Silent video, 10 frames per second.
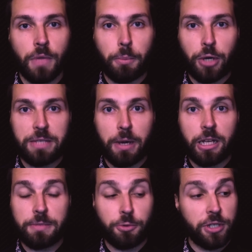Impressed by
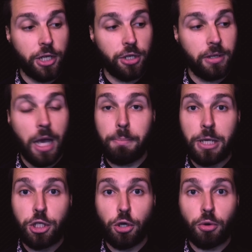this precision? Me
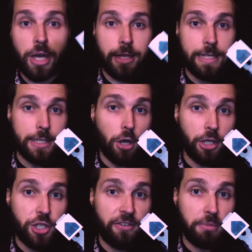too! This is all
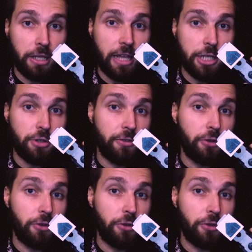achievable thanks to